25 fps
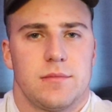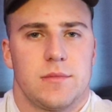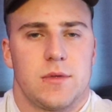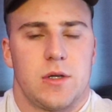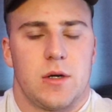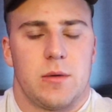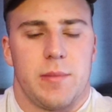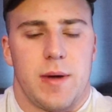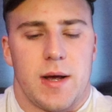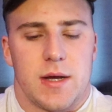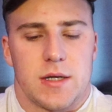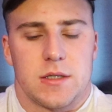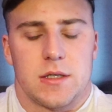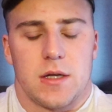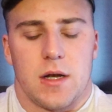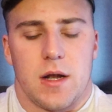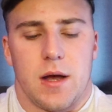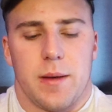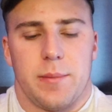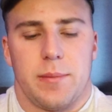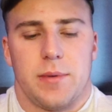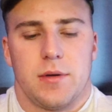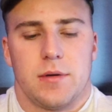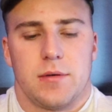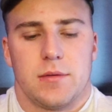They're messing
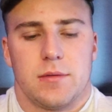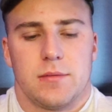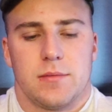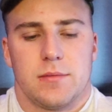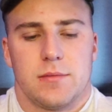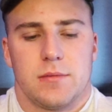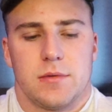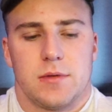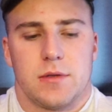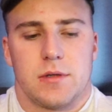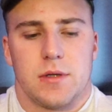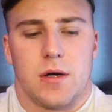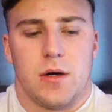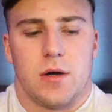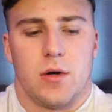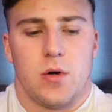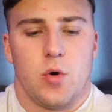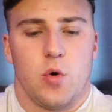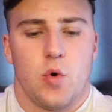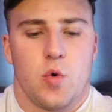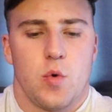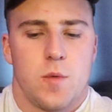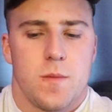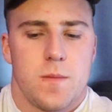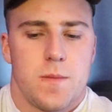up.
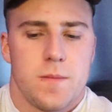So,